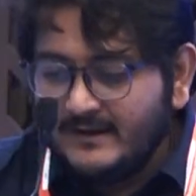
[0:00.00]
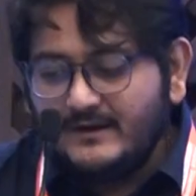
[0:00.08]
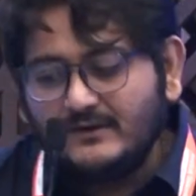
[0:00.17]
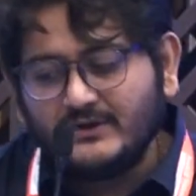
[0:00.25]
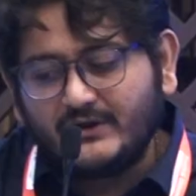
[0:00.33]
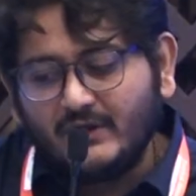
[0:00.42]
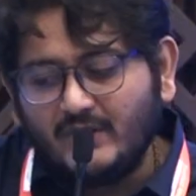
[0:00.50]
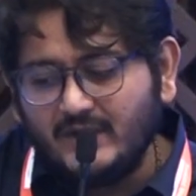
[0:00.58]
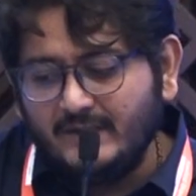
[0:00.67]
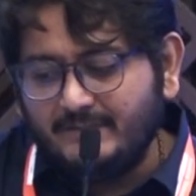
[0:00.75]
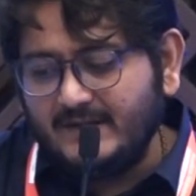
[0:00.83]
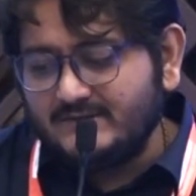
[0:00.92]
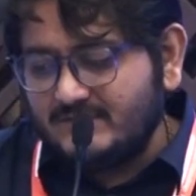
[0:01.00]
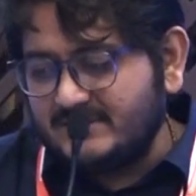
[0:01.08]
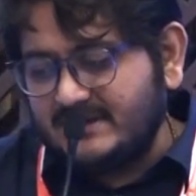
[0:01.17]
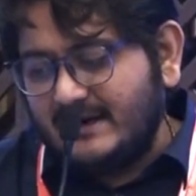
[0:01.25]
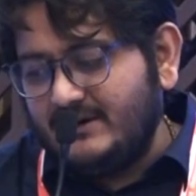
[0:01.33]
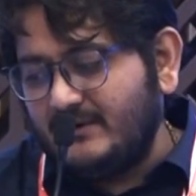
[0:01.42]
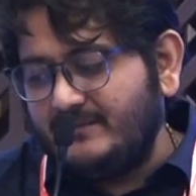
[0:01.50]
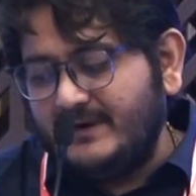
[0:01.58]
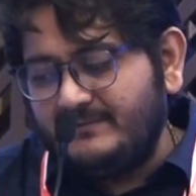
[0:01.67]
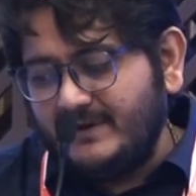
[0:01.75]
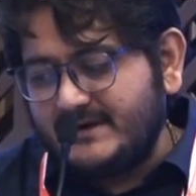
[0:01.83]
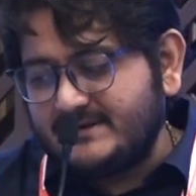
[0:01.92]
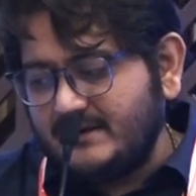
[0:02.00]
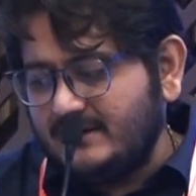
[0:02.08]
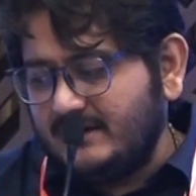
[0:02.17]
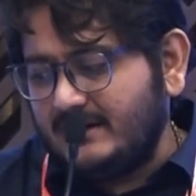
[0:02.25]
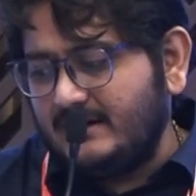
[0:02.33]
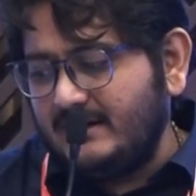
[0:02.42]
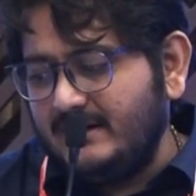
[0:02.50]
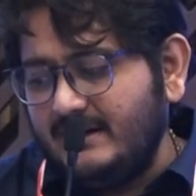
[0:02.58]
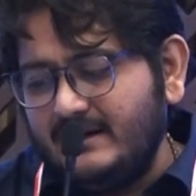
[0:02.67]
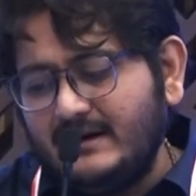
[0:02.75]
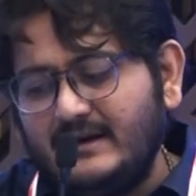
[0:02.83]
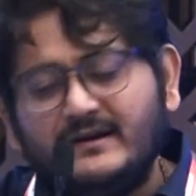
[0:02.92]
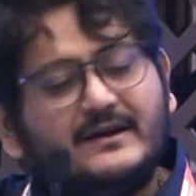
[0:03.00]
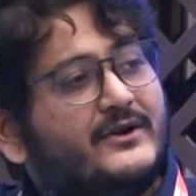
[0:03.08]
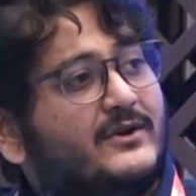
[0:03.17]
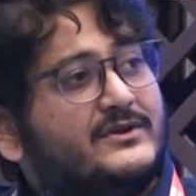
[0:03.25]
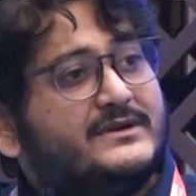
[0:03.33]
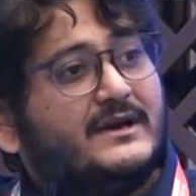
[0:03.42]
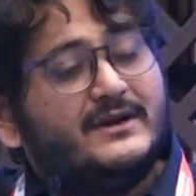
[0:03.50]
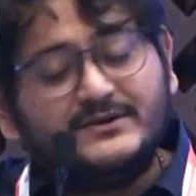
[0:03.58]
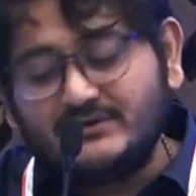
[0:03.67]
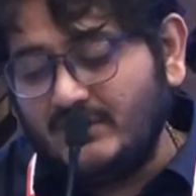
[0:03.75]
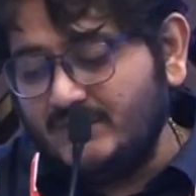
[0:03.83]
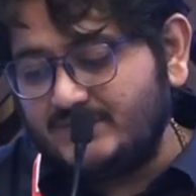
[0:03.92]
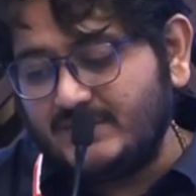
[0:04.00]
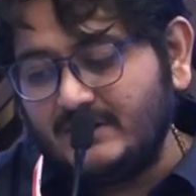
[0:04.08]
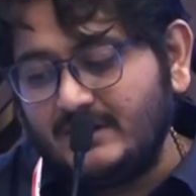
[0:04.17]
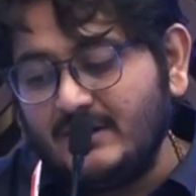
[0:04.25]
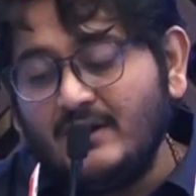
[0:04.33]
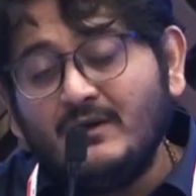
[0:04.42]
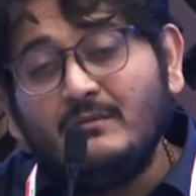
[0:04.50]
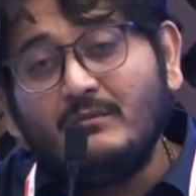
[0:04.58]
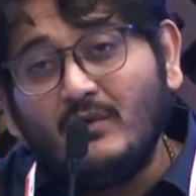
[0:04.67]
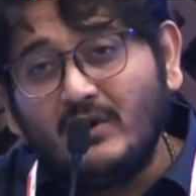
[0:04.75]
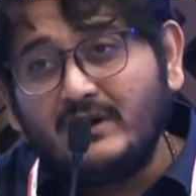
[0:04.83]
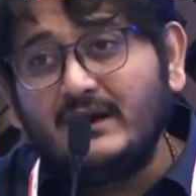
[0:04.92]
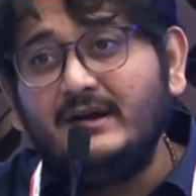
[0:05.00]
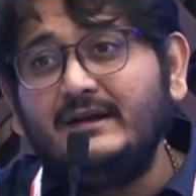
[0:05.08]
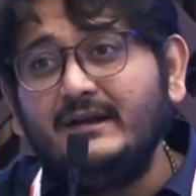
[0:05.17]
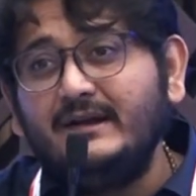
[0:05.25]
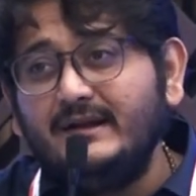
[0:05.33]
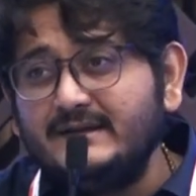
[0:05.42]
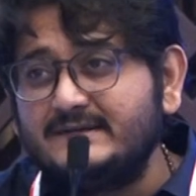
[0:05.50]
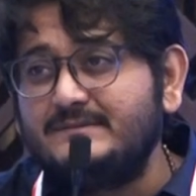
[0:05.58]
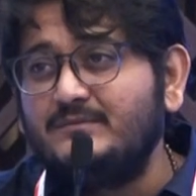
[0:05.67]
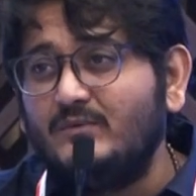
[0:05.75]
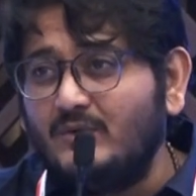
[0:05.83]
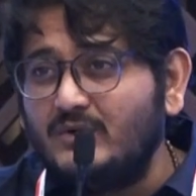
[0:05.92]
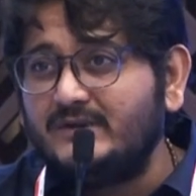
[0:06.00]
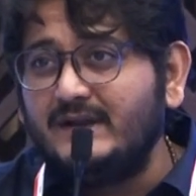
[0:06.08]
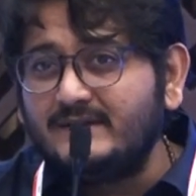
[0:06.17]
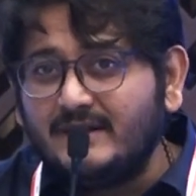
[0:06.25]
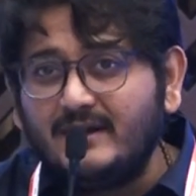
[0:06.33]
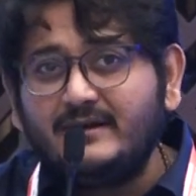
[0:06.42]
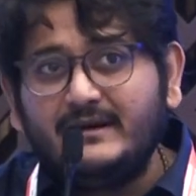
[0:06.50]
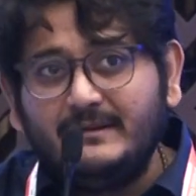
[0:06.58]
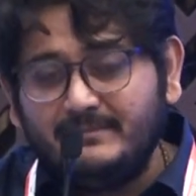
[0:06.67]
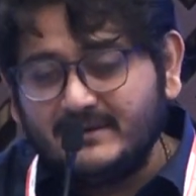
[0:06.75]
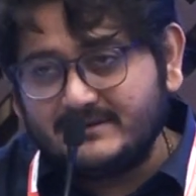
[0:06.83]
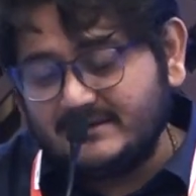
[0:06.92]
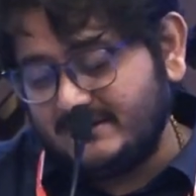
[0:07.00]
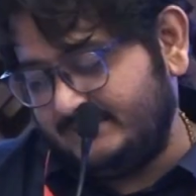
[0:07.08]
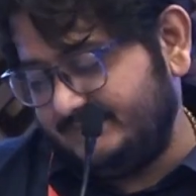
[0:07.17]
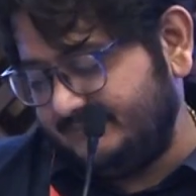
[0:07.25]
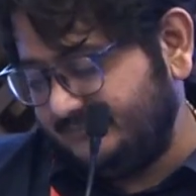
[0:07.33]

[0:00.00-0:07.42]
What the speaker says: Now the cure depends on the site of infection, clinical and radiological resolution. Mortality is more than 30%.